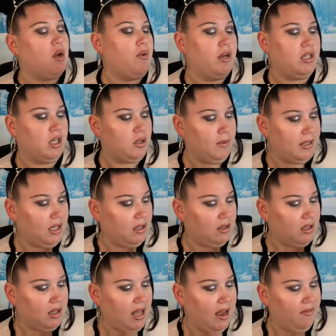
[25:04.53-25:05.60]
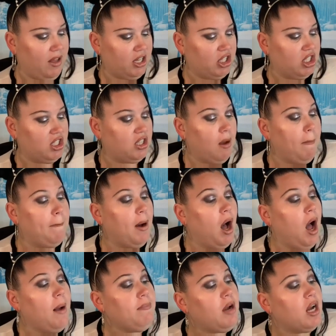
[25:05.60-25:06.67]
Oh, we already talked about that. The Live Lashes. The
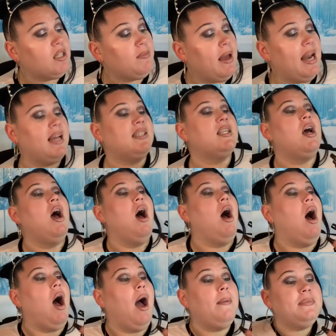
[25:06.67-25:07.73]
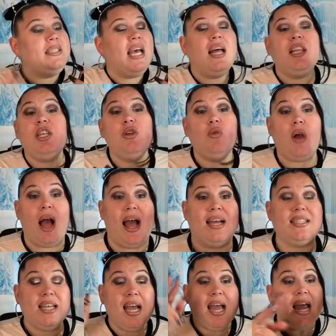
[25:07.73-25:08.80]
Balm Cosmetics. I'm telling you
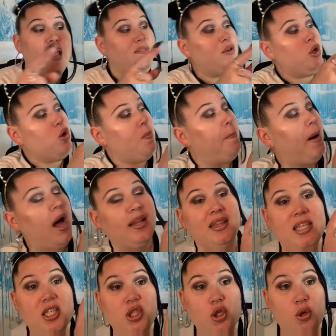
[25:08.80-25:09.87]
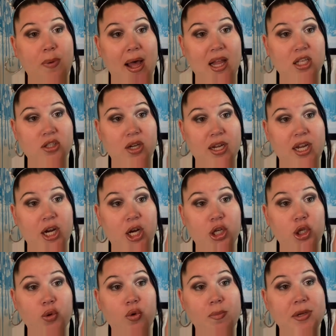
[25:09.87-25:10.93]
guys, if you bought these two palettes right here,
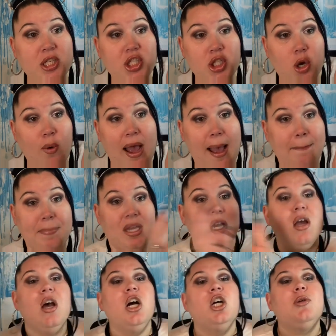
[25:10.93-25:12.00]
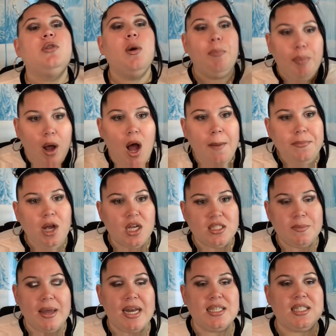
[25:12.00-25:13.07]
you would be so happy. The Balm
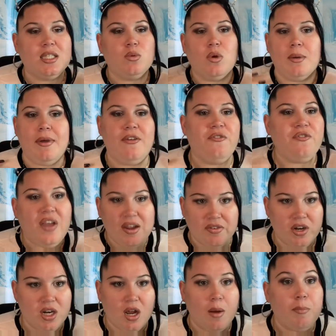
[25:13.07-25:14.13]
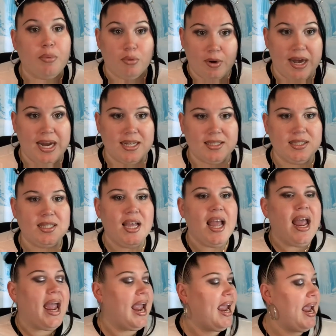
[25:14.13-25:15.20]
Cosmetics is one of my favorite brands
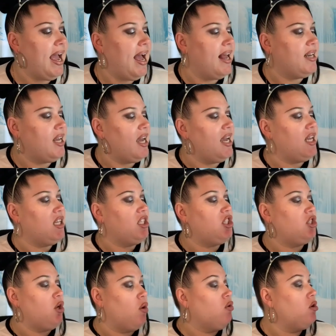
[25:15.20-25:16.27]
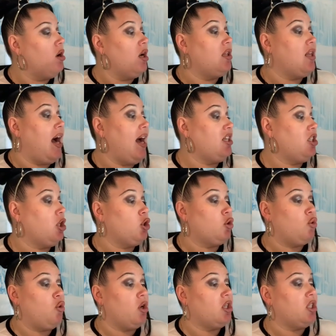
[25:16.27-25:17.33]
and it is so good. The eyeshadows are
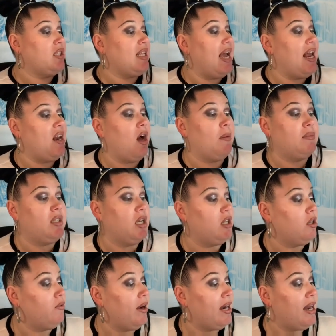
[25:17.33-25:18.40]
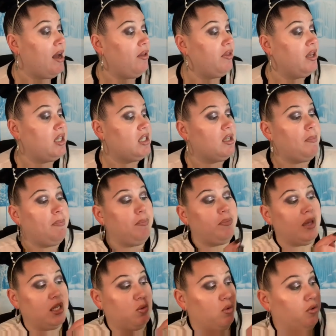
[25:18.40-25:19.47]
gorgeous and I'm telling you right now, this
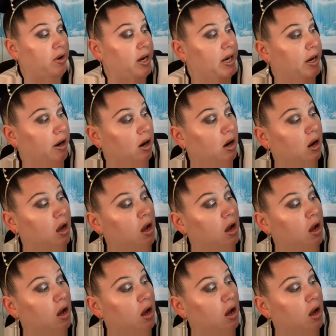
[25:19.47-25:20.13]
this one right here,